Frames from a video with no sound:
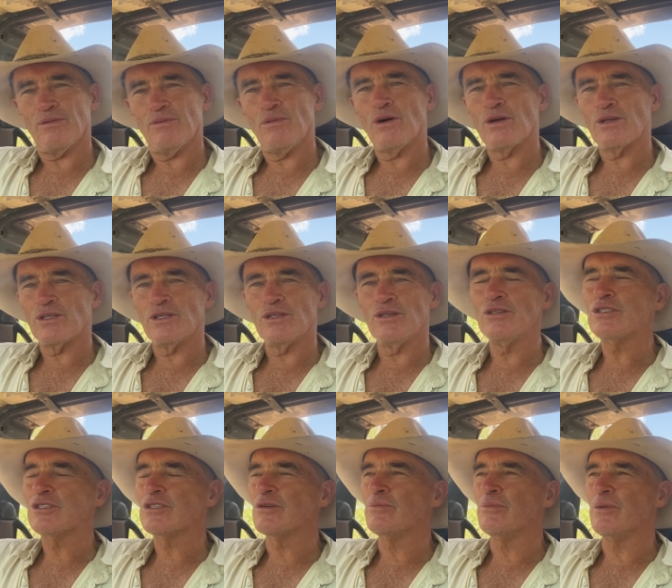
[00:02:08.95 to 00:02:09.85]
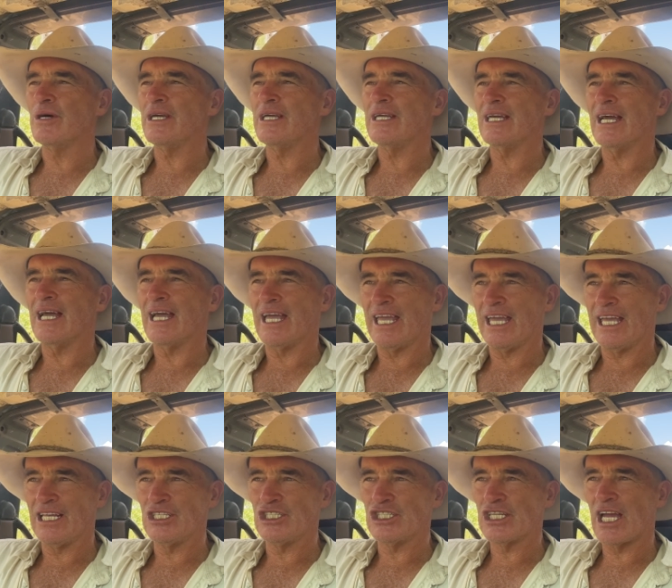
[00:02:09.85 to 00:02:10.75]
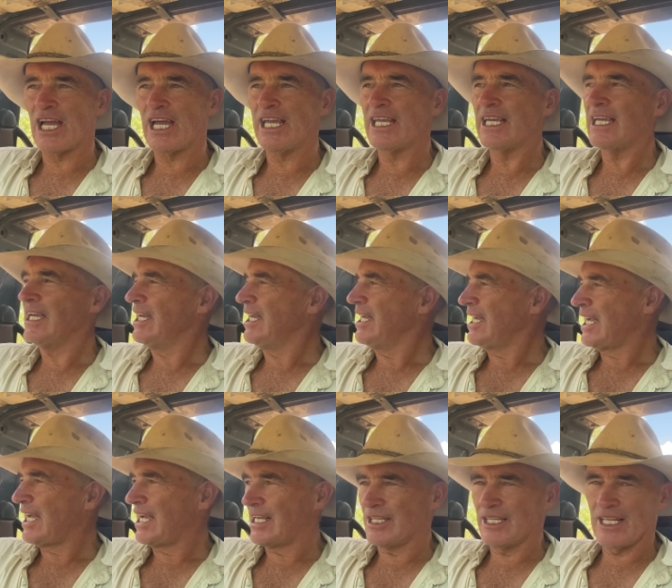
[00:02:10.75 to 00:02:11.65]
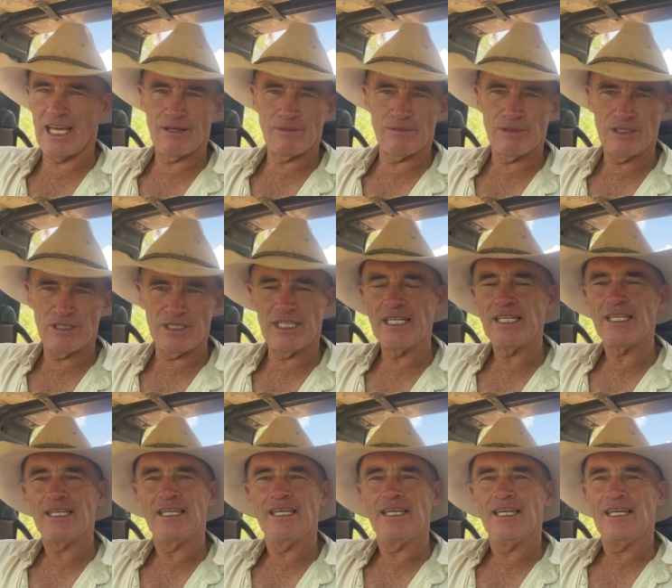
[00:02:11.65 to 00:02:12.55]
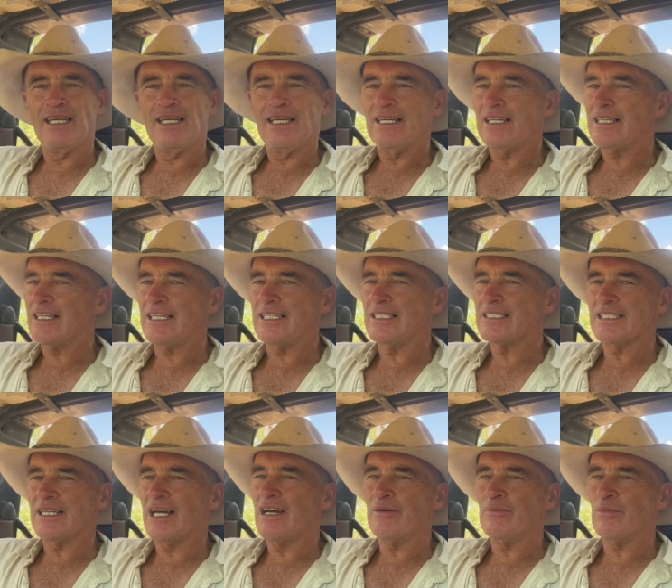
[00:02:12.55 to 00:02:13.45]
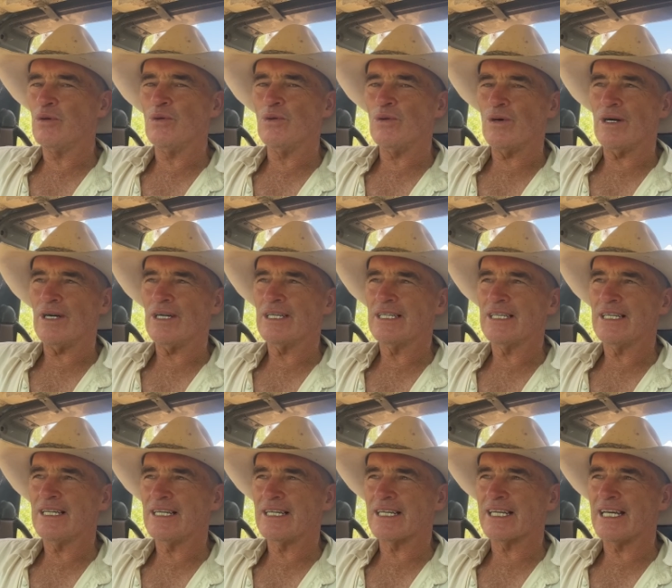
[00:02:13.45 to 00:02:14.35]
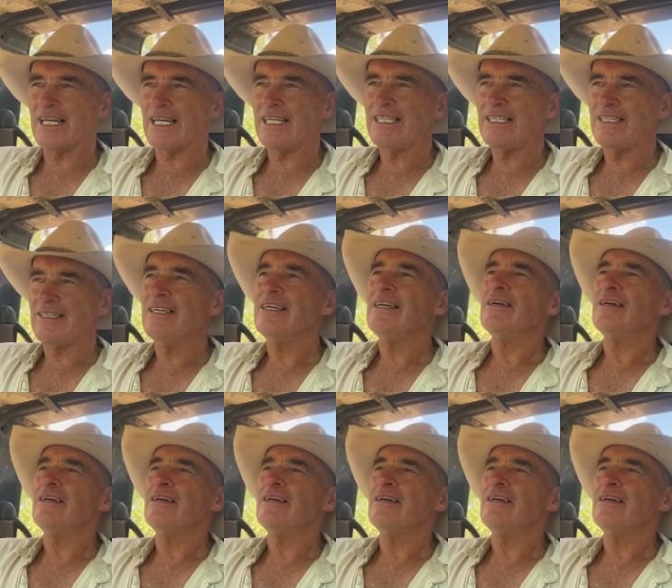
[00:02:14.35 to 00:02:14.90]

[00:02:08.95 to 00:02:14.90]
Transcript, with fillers: What used to be a handshake and that was it, it's no more, okay?